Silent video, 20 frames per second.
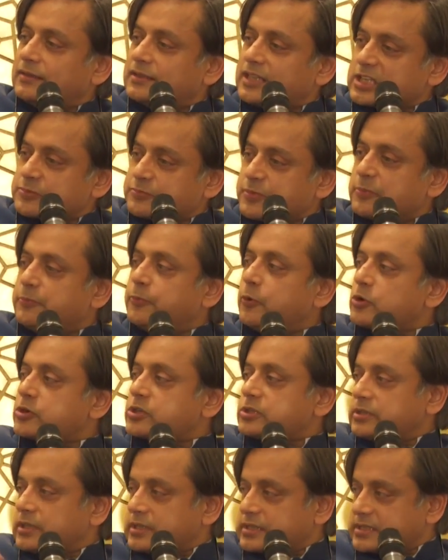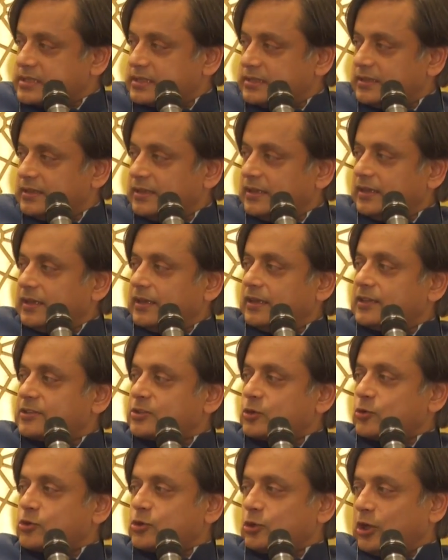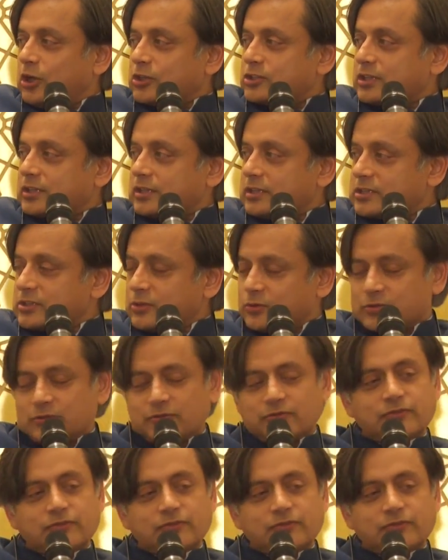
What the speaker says: disproportionate sociological sort